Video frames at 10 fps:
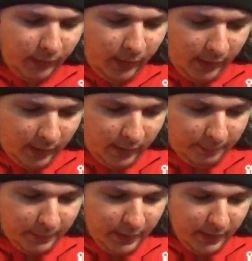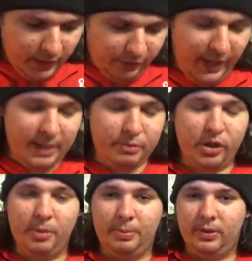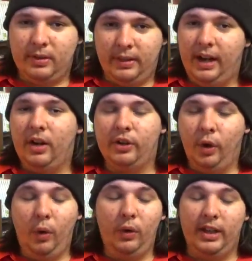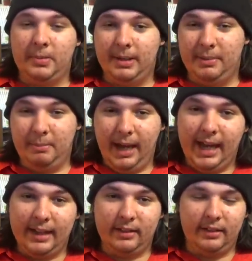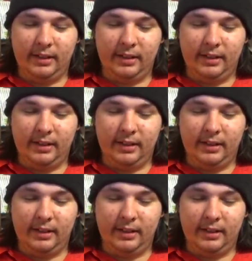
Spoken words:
The Phantom Troops, their goal has been met,